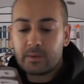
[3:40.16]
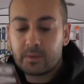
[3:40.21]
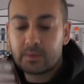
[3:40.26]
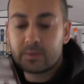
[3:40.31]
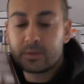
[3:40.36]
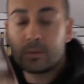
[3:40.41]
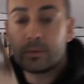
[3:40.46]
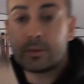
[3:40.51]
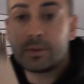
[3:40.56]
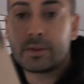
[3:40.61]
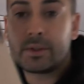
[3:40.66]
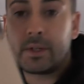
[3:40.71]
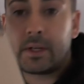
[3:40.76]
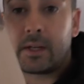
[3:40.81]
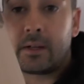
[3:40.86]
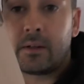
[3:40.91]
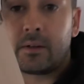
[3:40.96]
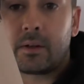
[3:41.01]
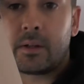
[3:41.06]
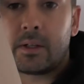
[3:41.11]
So we'll just
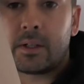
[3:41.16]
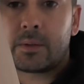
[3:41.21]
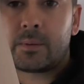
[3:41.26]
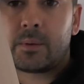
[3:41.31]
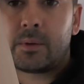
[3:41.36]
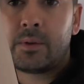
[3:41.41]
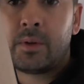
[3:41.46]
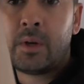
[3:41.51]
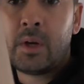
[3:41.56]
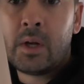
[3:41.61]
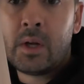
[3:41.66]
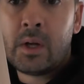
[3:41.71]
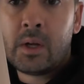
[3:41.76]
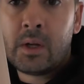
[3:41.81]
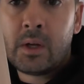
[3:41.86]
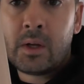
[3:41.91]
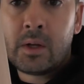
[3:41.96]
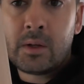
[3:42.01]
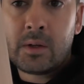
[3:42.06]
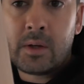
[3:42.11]
take a look at this one.
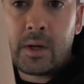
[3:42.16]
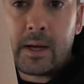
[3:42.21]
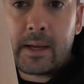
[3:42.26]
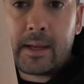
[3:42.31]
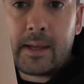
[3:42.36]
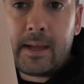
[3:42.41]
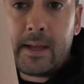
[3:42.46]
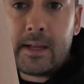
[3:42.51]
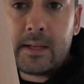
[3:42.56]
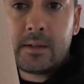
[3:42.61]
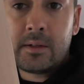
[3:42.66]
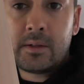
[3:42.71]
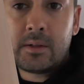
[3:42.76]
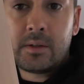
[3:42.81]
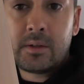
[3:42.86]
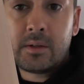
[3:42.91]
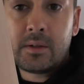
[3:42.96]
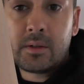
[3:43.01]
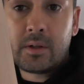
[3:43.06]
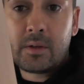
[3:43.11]
Again,
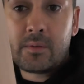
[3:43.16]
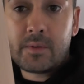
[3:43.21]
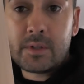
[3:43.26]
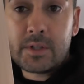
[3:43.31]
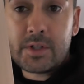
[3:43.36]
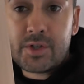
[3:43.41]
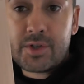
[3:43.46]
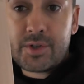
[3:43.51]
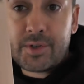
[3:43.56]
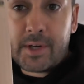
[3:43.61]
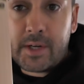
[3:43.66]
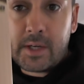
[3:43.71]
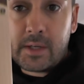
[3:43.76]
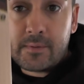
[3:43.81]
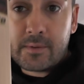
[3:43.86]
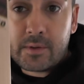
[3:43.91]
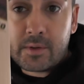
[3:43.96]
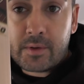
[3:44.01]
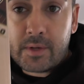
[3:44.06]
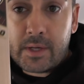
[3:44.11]
lovely straight
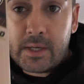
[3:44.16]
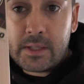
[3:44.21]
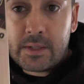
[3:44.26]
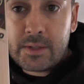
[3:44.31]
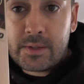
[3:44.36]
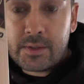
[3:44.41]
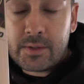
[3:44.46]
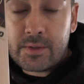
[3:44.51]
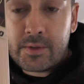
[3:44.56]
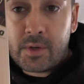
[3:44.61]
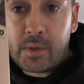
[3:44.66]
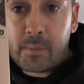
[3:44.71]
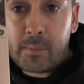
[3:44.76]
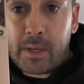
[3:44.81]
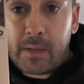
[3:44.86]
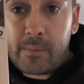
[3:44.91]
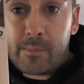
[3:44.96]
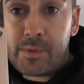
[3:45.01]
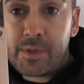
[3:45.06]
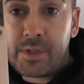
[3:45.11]
even grains, there's no
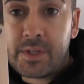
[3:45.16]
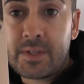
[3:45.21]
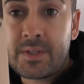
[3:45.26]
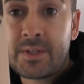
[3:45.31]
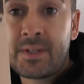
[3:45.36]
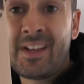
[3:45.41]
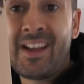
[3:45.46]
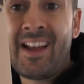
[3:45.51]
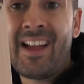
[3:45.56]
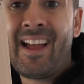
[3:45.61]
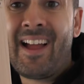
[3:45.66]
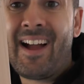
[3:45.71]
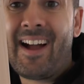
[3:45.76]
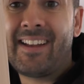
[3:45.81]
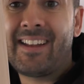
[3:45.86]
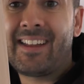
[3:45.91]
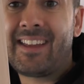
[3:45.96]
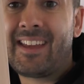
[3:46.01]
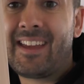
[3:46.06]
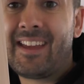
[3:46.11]
blemishes.
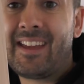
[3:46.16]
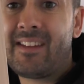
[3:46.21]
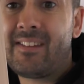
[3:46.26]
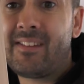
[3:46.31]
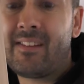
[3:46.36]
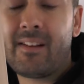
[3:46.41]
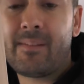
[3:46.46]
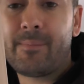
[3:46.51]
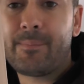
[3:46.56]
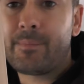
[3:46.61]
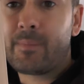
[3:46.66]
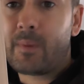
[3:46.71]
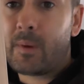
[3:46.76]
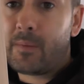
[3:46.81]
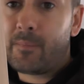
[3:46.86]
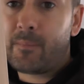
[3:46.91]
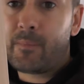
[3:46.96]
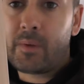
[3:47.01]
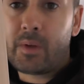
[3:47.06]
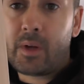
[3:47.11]
And again,
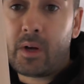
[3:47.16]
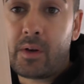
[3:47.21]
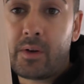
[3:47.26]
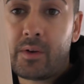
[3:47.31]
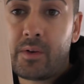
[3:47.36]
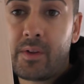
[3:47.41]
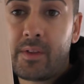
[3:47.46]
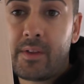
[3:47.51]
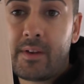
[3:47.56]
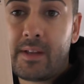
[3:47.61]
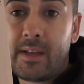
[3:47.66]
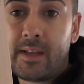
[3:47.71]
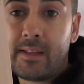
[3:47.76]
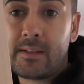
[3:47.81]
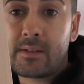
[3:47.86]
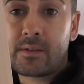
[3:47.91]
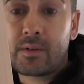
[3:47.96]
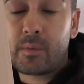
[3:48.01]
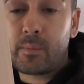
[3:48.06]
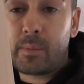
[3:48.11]
on another day
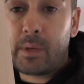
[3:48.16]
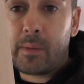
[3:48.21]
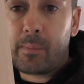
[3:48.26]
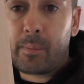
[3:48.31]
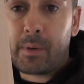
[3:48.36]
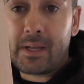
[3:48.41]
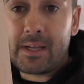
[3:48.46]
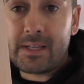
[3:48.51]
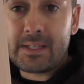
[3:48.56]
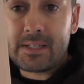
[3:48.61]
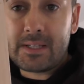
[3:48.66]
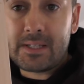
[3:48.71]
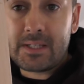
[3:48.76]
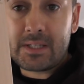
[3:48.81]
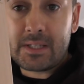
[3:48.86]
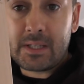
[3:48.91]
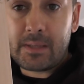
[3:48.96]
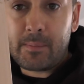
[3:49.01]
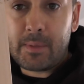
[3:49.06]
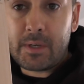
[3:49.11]
this could be a player's
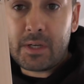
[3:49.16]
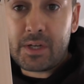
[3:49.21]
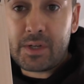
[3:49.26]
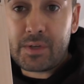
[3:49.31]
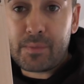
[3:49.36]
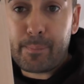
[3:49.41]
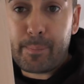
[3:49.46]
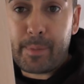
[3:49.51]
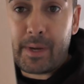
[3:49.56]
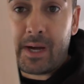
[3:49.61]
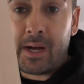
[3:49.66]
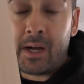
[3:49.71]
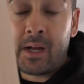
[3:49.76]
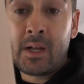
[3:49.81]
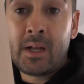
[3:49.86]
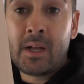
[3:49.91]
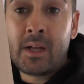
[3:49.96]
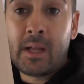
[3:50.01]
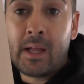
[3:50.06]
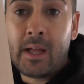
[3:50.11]
edition, limited edition bat.
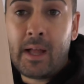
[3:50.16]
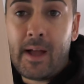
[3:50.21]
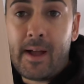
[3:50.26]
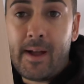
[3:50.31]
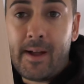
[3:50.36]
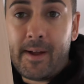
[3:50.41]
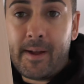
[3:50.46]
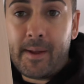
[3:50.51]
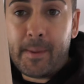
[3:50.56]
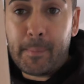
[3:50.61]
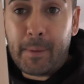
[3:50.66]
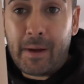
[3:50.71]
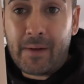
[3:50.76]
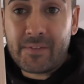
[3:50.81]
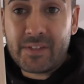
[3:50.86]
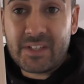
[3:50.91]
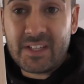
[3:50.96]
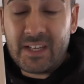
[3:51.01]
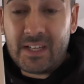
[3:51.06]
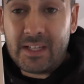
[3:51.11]
Um,
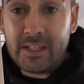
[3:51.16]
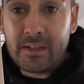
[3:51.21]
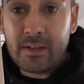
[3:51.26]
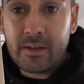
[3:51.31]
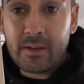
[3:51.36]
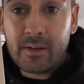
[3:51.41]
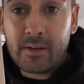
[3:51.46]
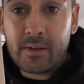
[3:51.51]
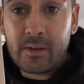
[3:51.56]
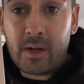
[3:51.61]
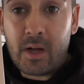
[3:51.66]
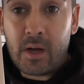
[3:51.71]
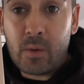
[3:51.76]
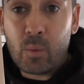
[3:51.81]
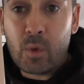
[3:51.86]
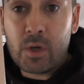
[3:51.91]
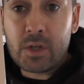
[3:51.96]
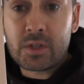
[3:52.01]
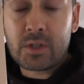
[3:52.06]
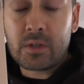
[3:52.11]
I've seen uh,
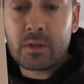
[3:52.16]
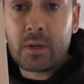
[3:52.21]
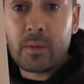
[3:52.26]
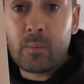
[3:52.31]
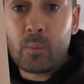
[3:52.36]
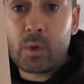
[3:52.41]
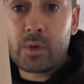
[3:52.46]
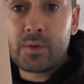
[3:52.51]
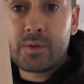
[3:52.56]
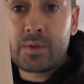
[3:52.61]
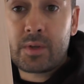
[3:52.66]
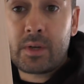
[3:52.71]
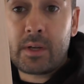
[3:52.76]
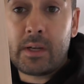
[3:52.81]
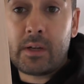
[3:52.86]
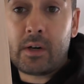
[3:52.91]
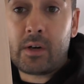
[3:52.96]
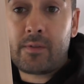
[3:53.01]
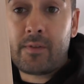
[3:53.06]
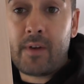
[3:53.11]
worse looking ones
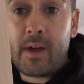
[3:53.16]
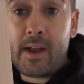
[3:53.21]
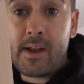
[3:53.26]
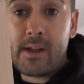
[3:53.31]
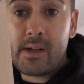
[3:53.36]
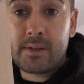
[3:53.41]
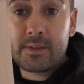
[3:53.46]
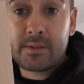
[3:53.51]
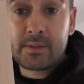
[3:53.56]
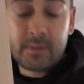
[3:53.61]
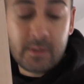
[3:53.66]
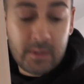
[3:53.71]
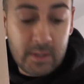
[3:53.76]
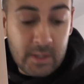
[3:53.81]
in all fairness.